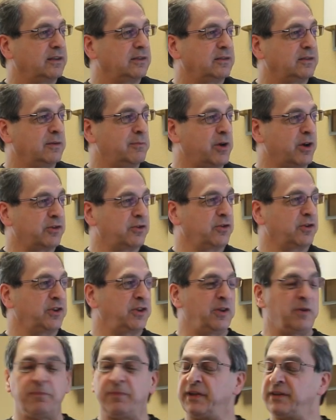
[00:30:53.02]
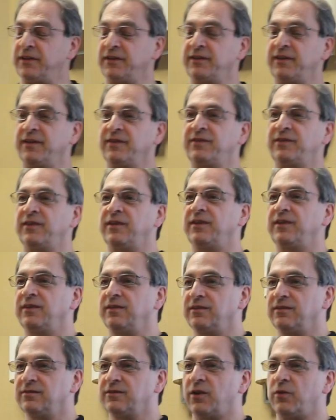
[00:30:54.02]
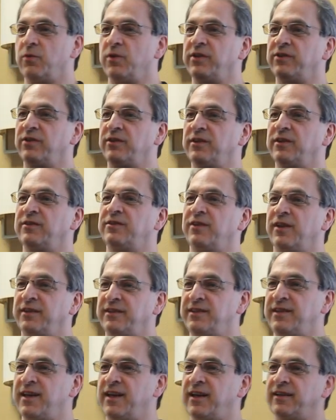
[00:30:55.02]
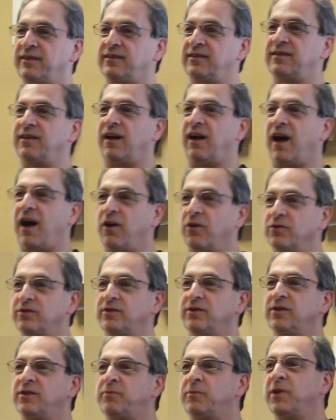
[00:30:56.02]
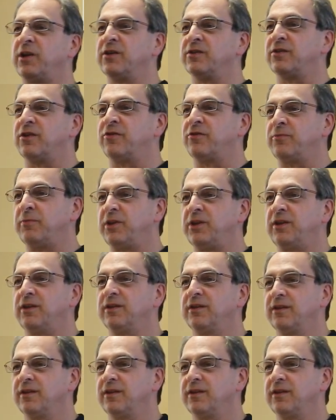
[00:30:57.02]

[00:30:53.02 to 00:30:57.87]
The module is in beta testing. The reason it's not yet out is because of me.